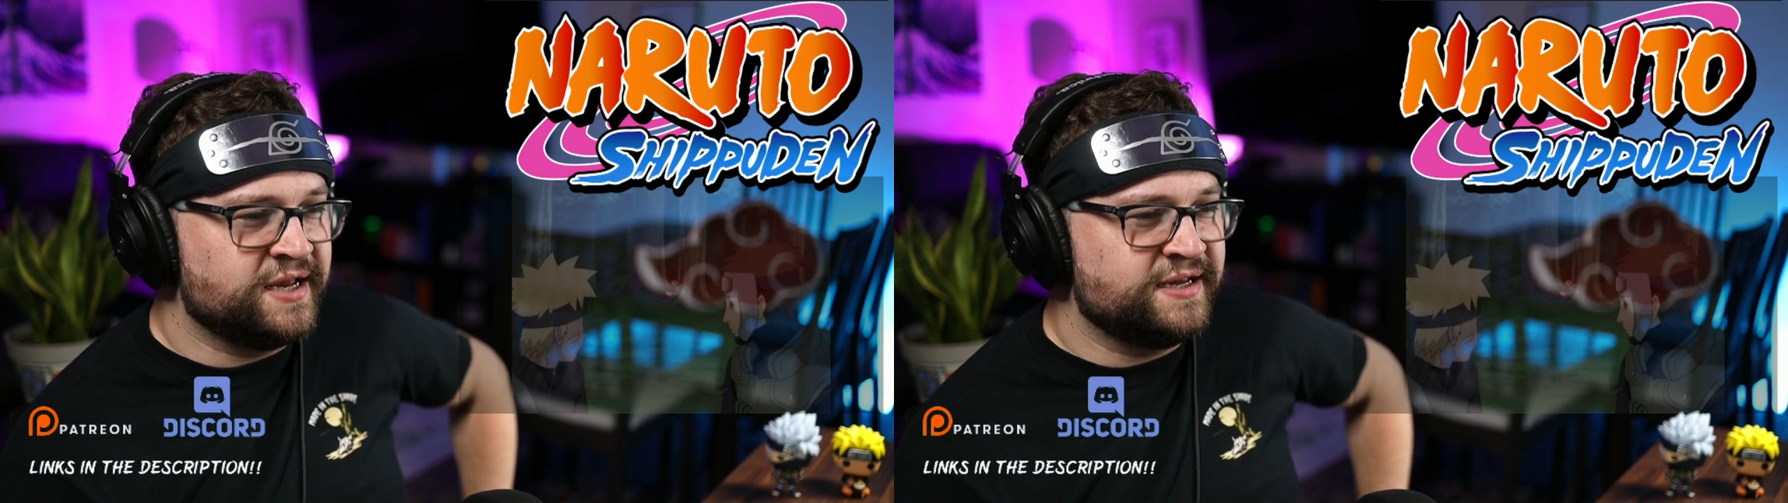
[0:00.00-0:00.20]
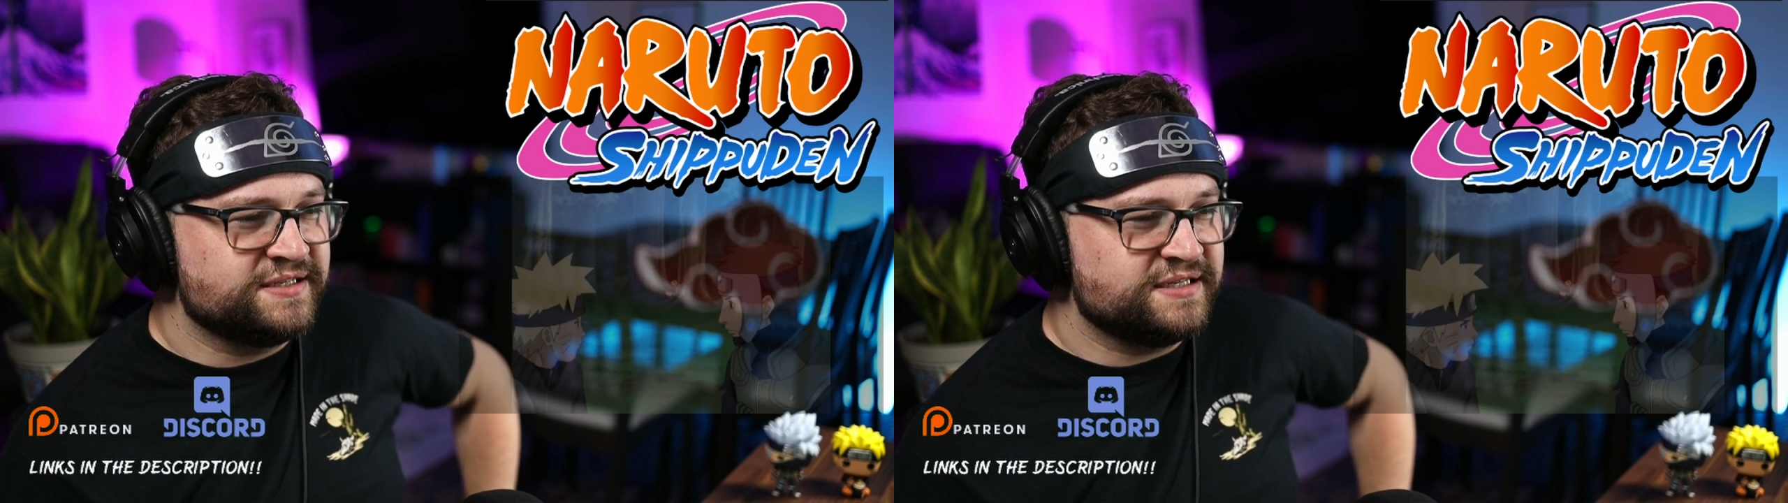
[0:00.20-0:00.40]

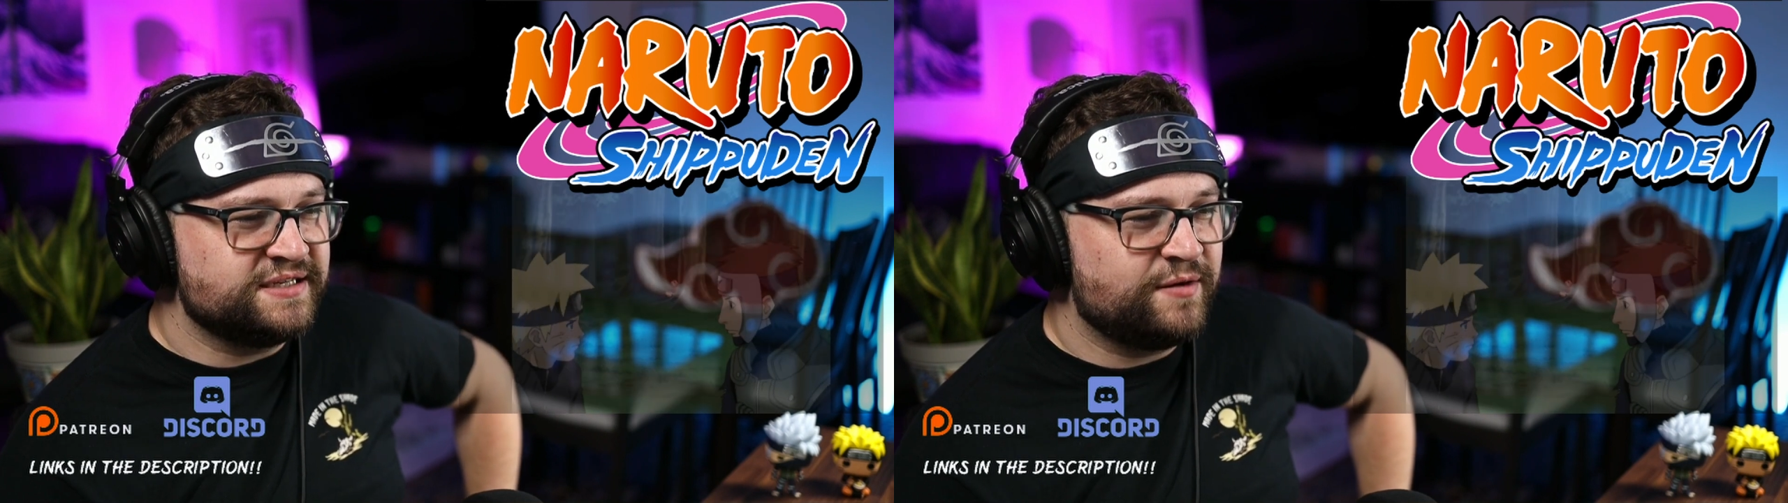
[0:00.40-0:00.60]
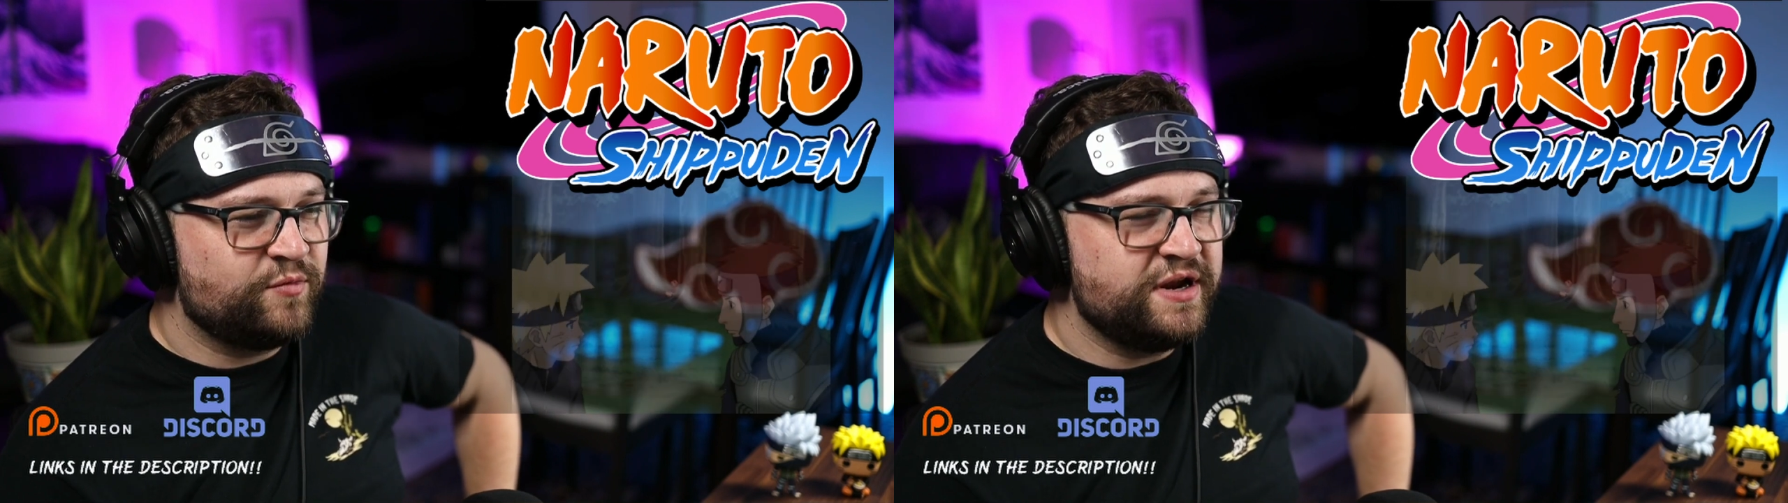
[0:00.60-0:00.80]
She
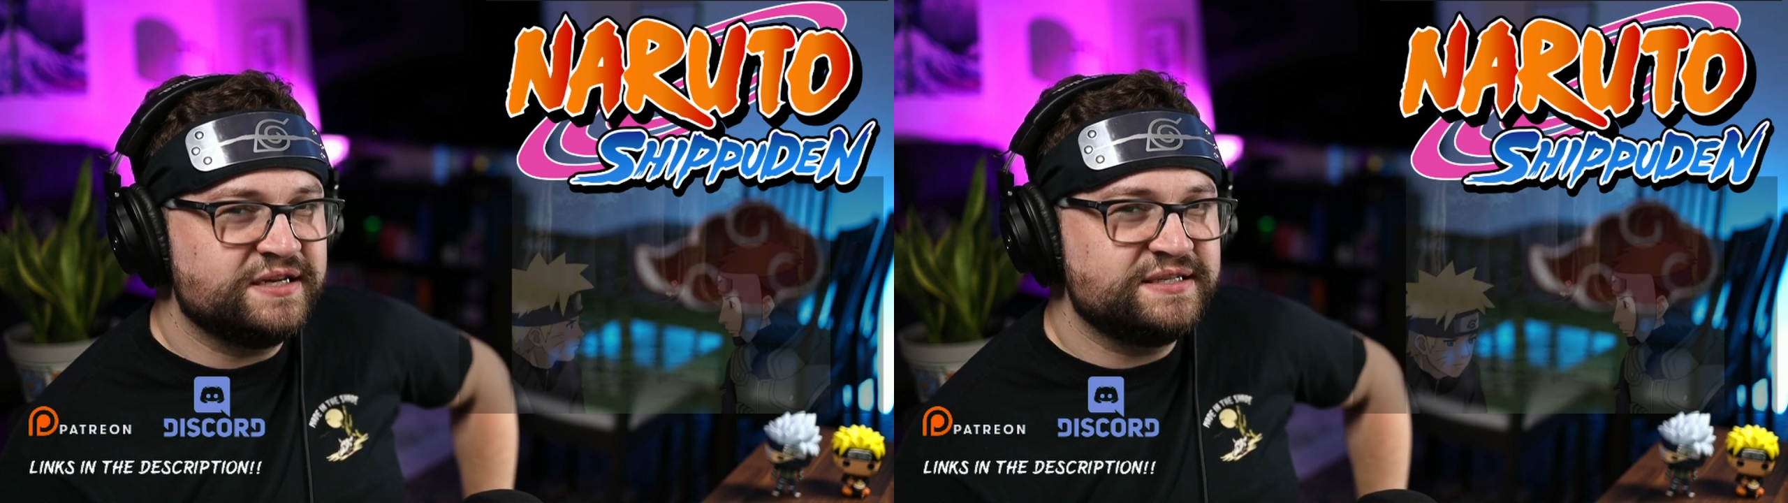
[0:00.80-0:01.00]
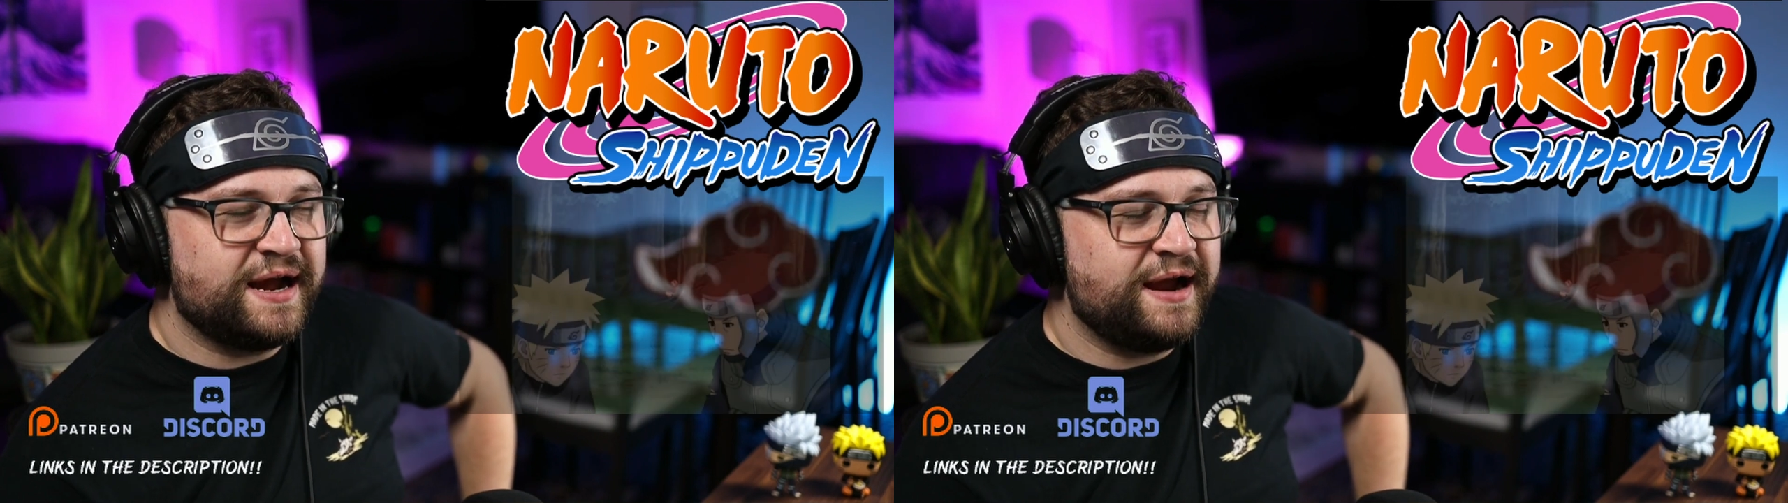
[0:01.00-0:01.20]
said, I'm reading his
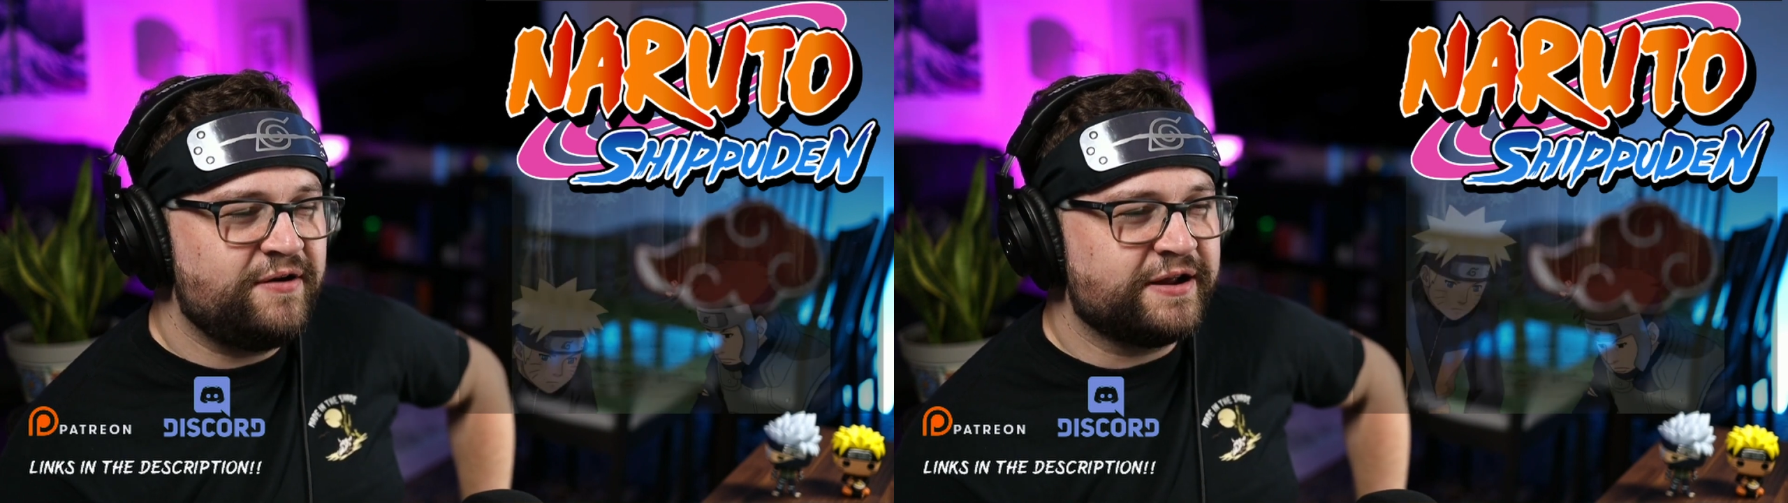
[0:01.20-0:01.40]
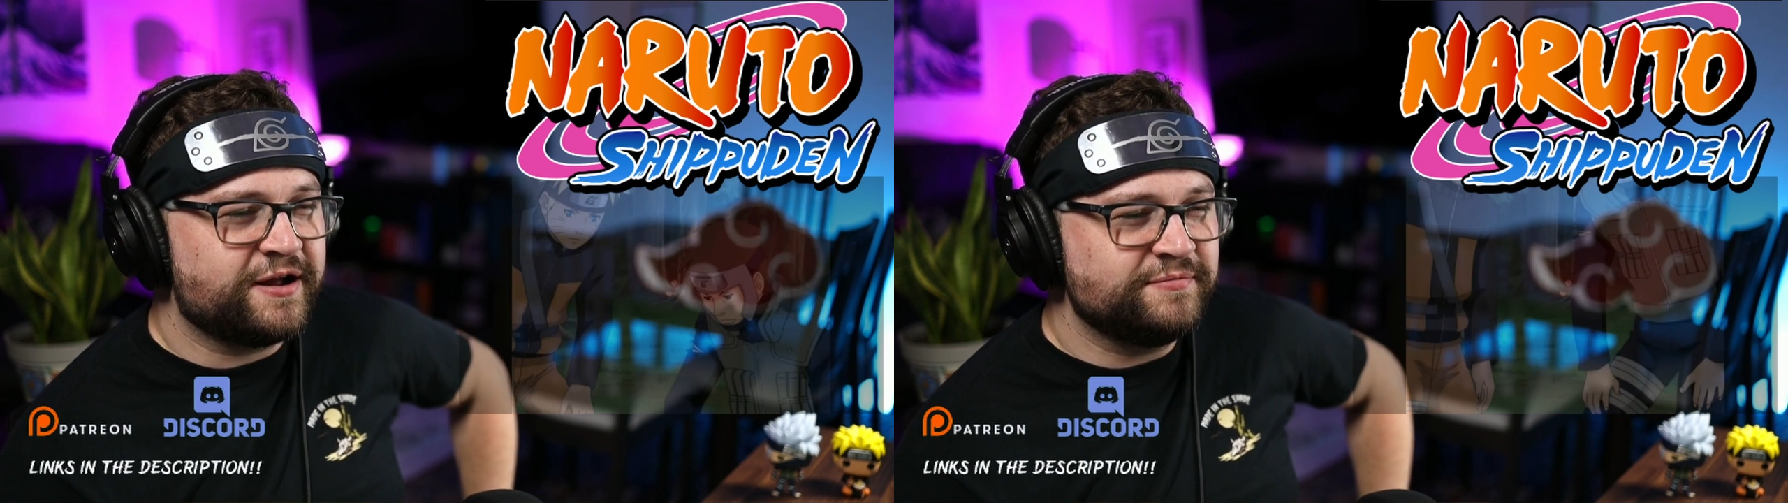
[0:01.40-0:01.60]

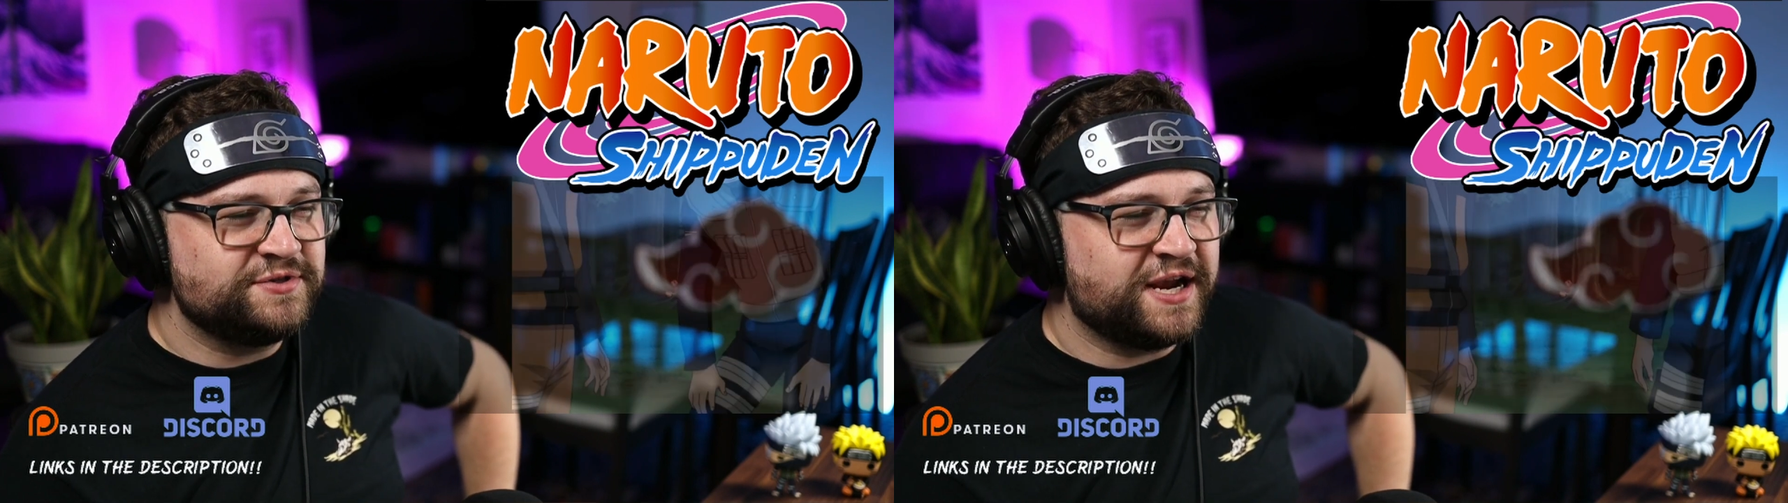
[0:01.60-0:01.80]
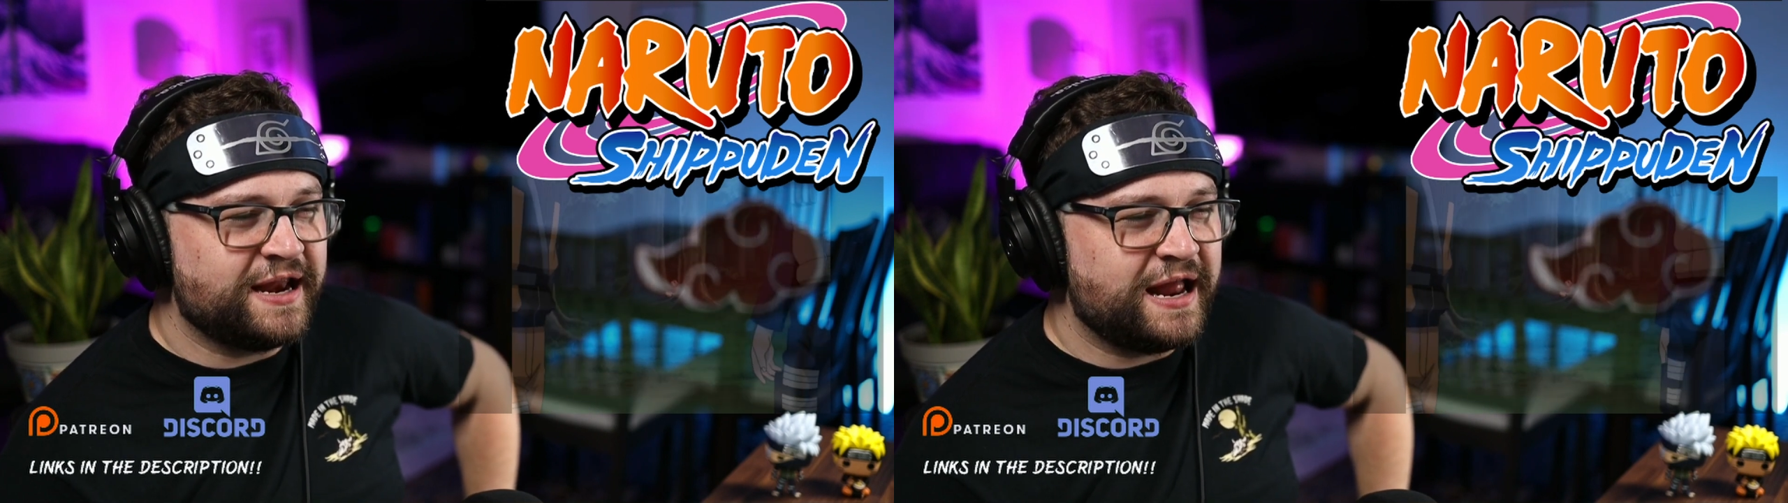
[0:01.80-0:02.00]
diary. Come
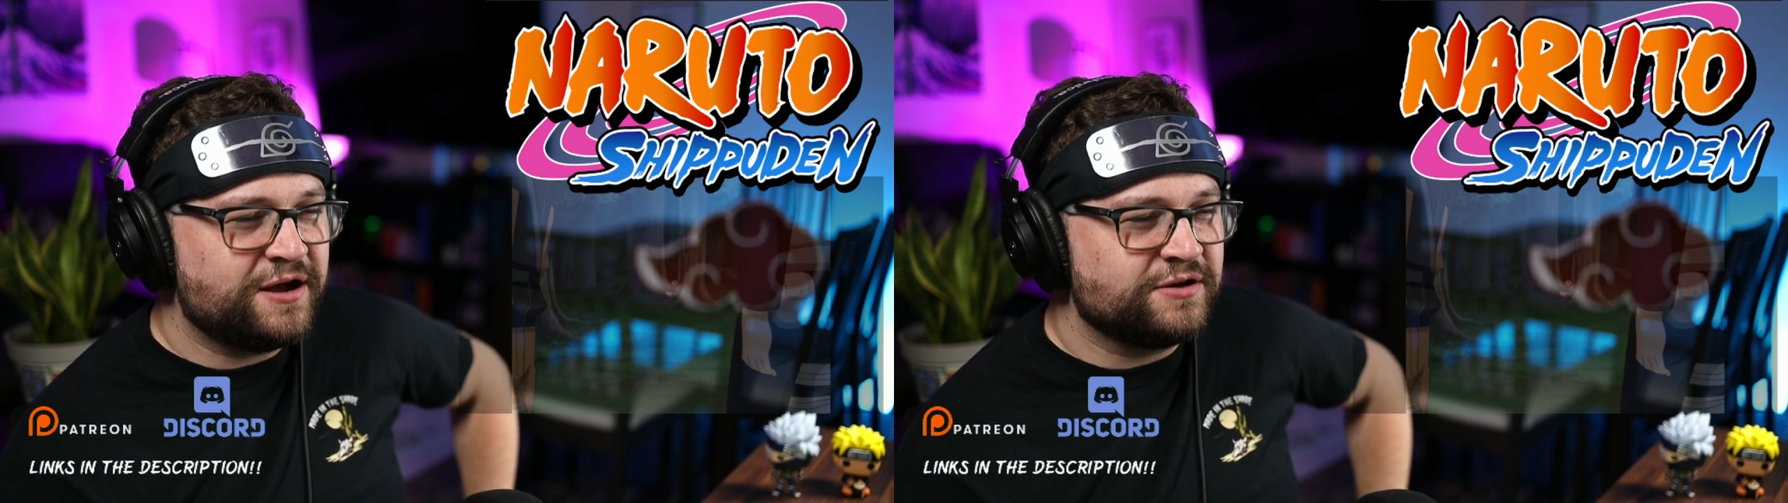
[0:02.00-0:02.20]
check it out.